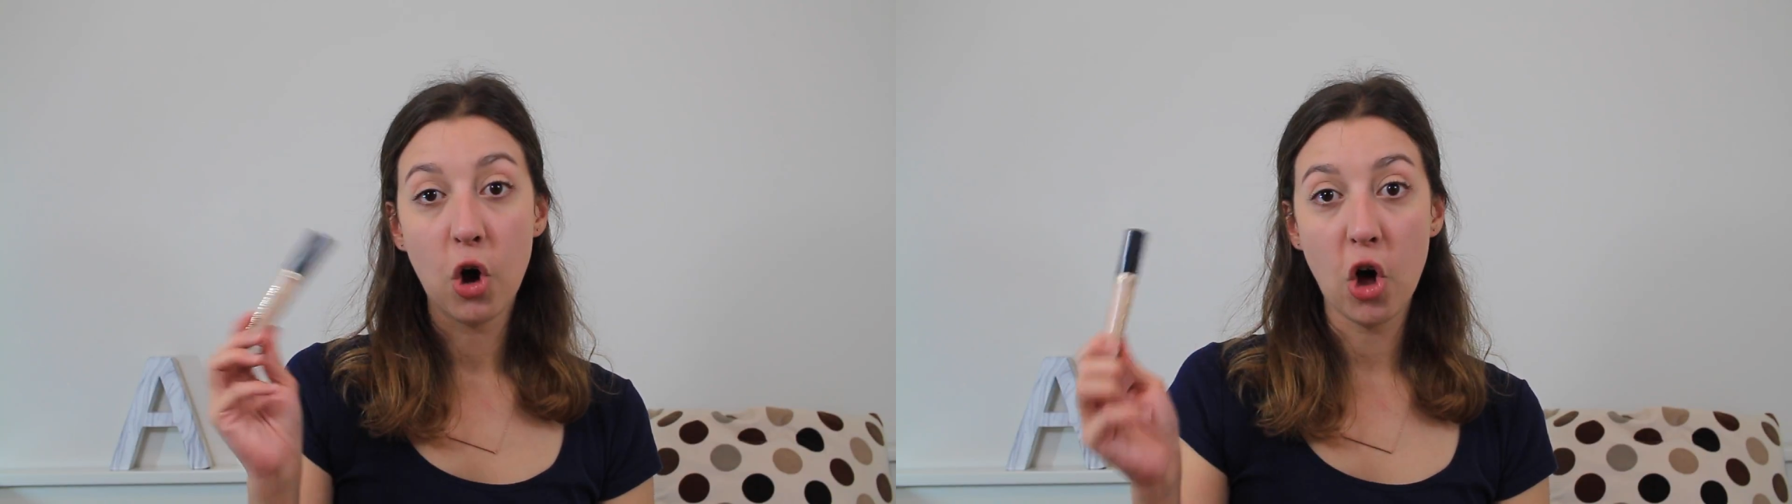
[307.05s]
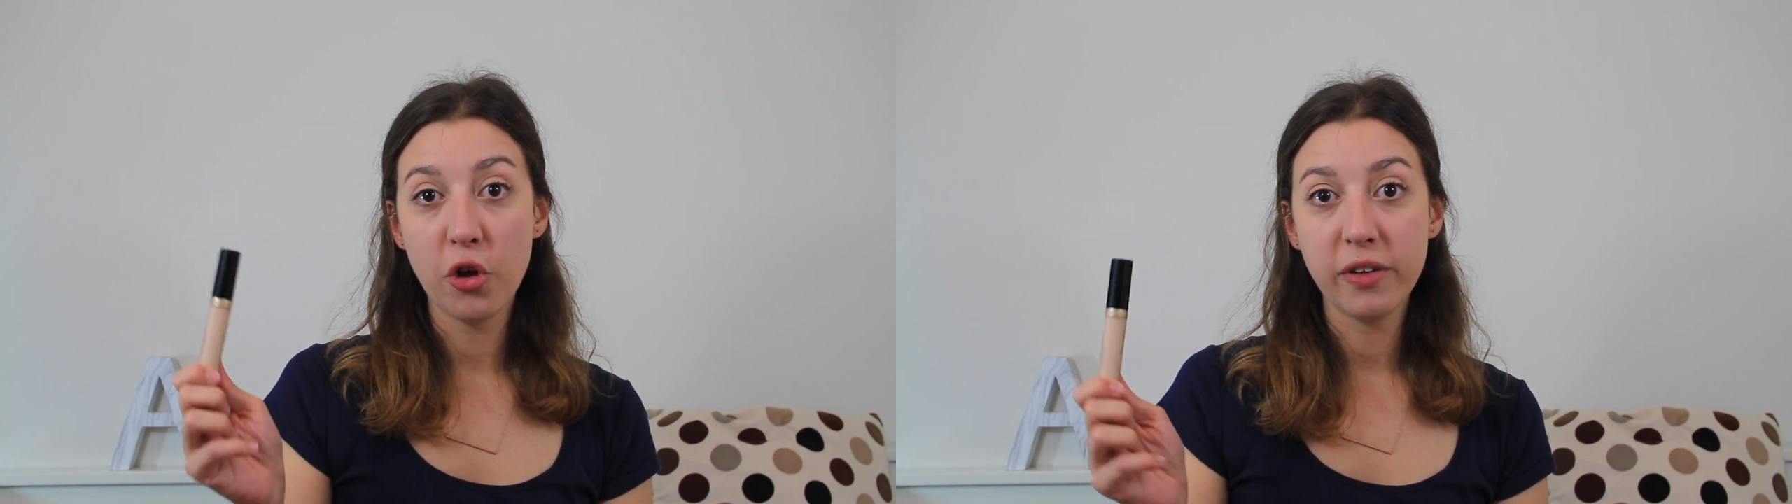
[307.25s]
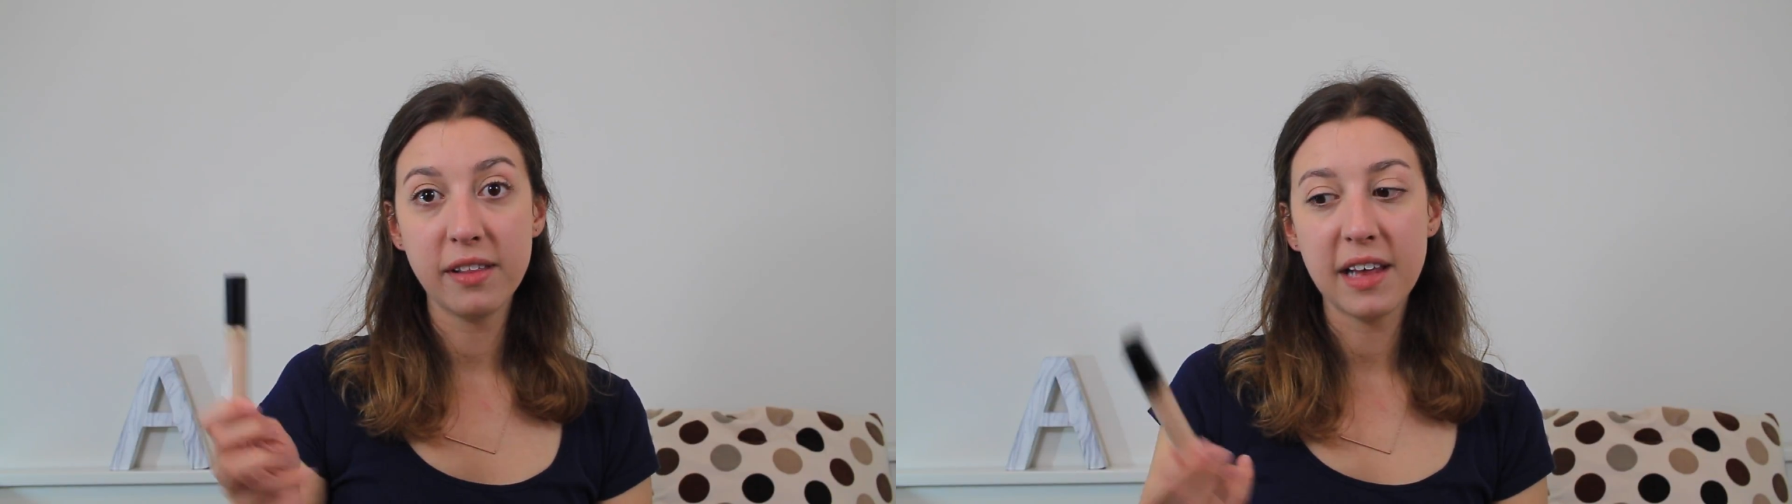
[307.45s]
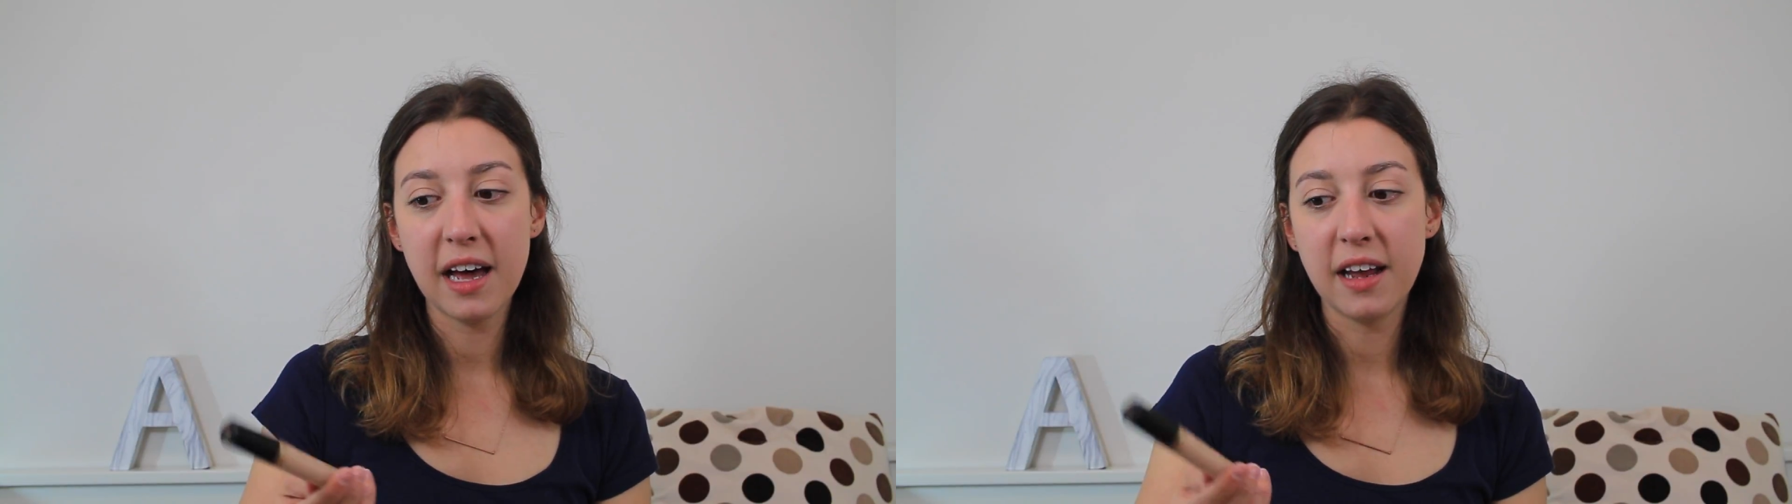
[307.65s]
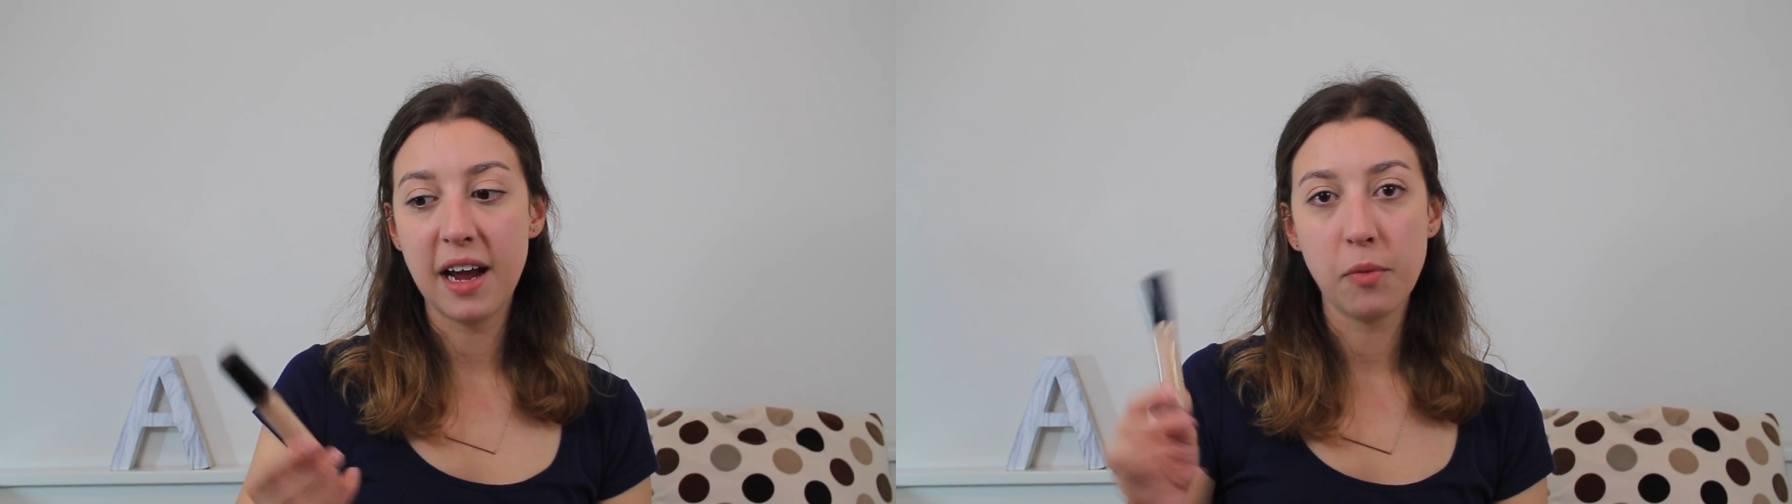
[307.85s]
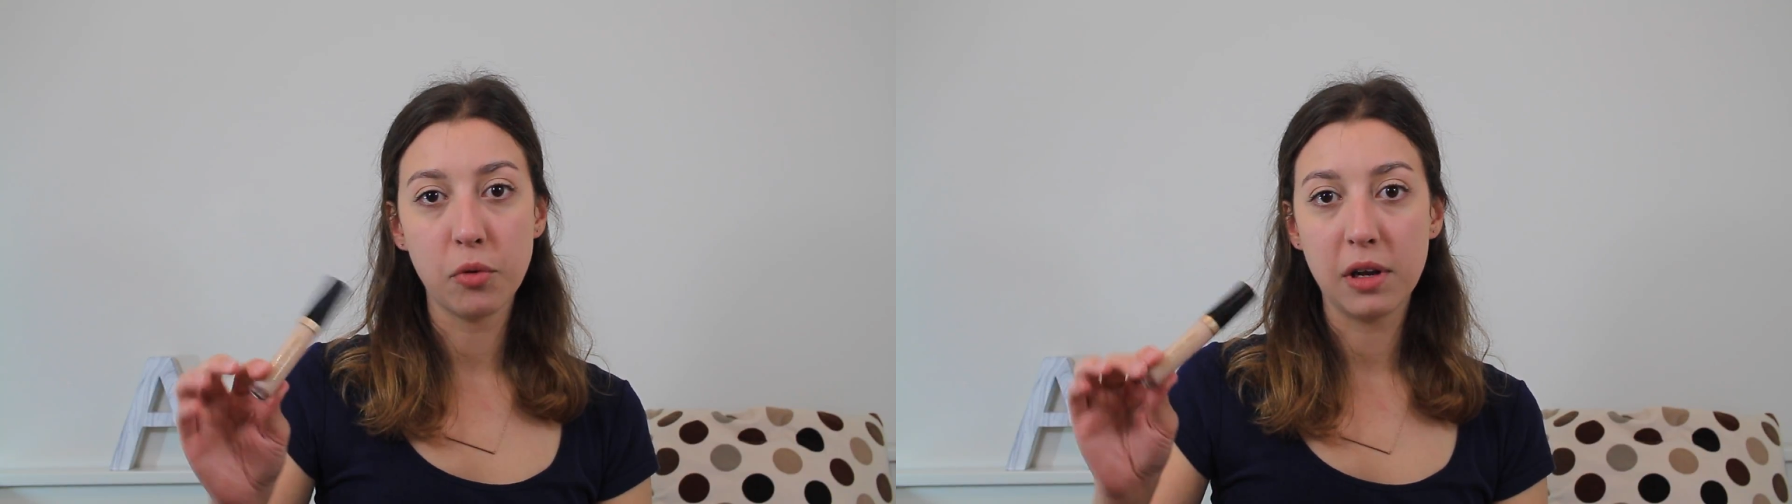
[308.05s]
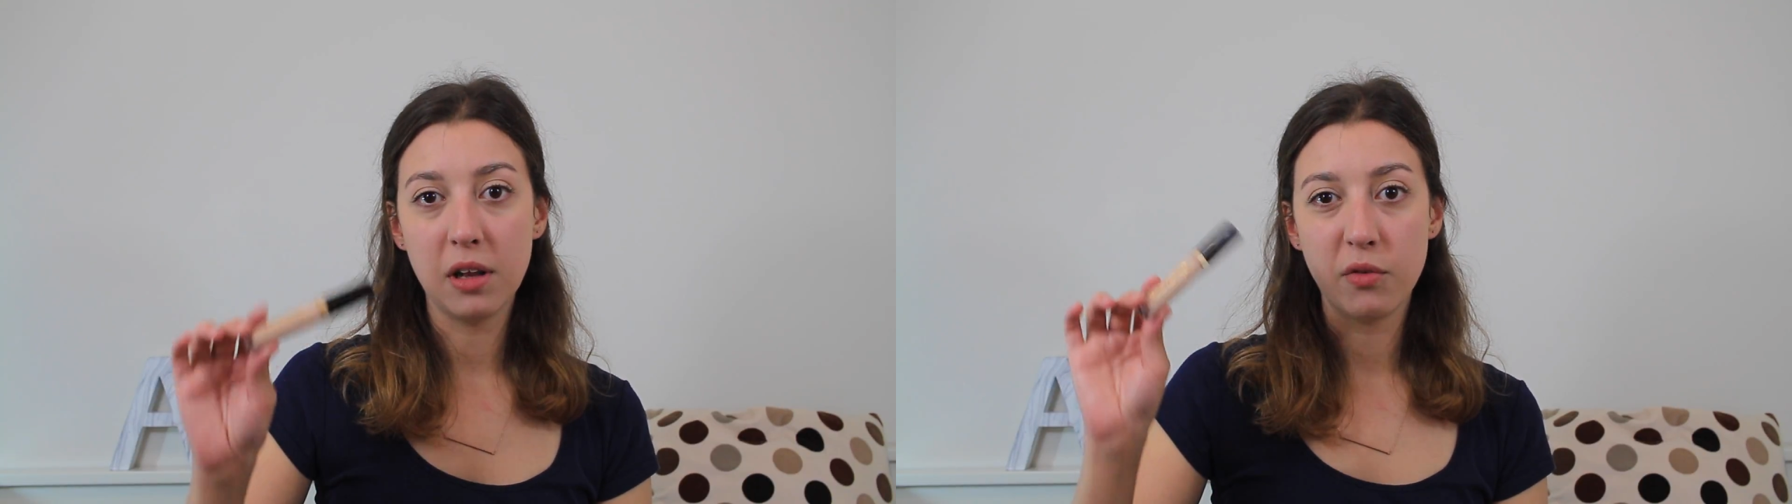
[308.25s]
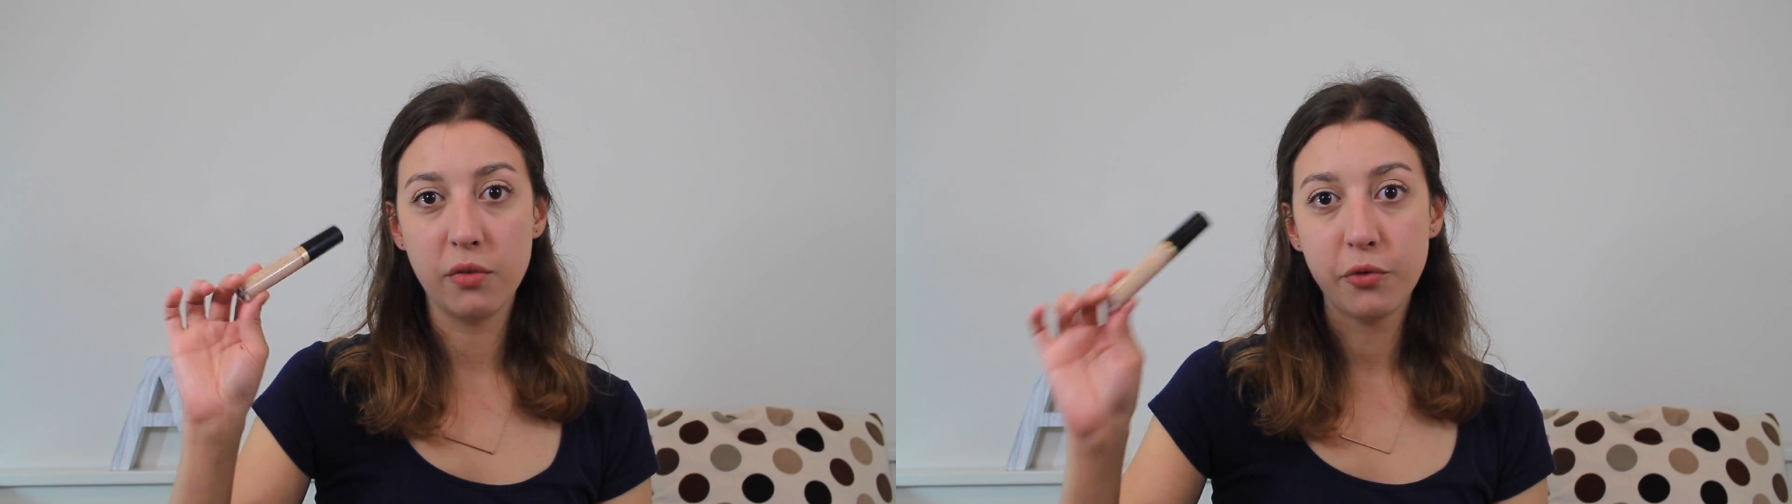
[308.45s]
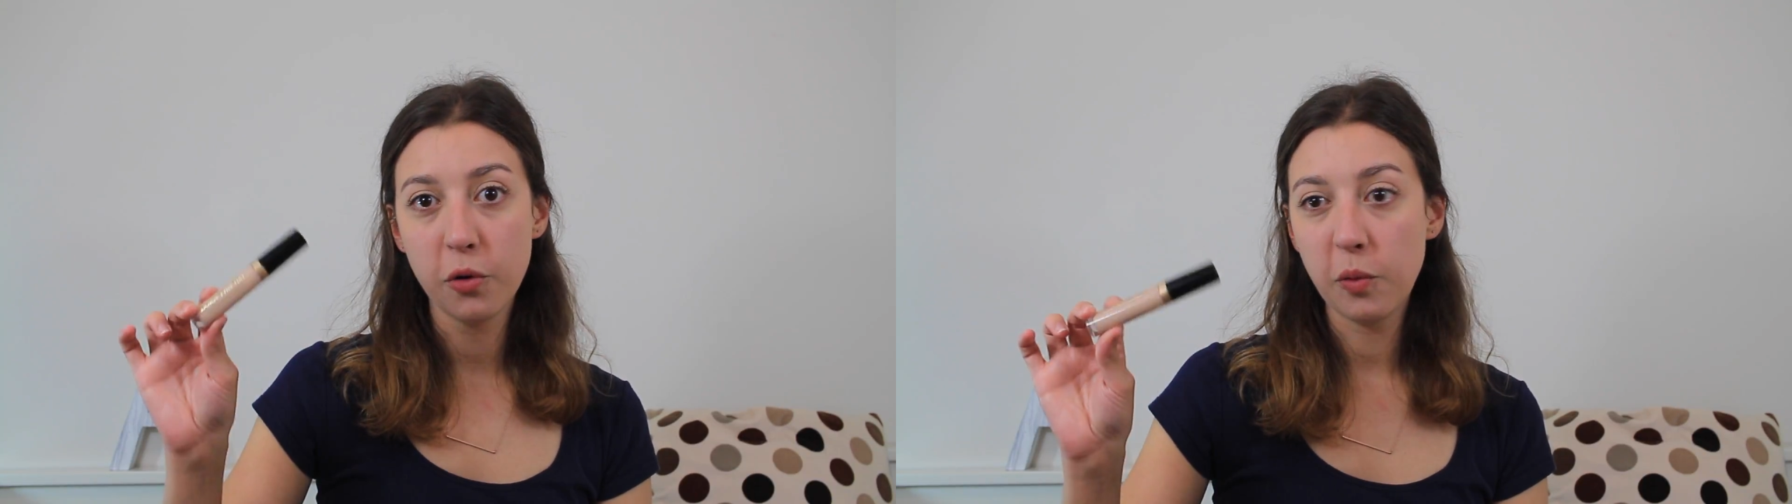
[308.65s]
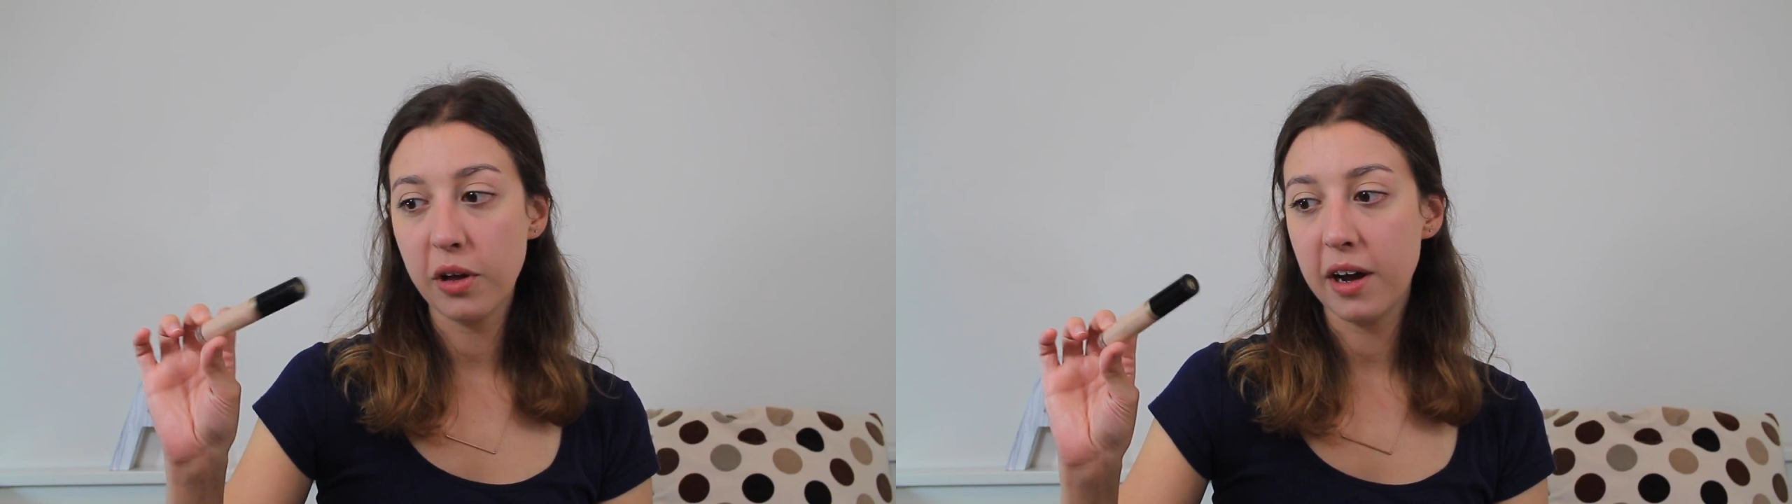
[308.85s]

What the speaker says: Other than that, I absolutely love the formula,